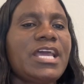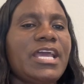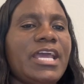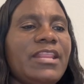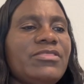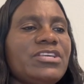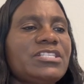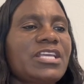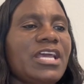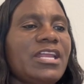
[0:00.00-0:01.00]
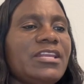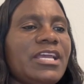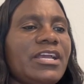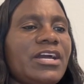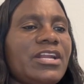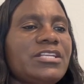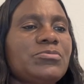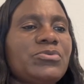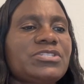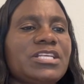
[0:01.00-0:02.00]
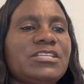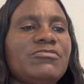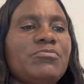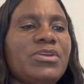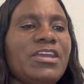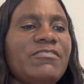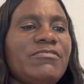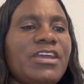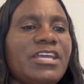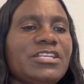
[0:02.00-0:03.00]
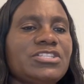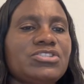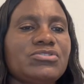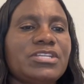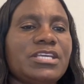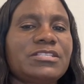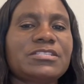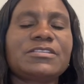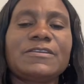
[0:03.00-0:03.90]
and this can encourage positive behavior in students.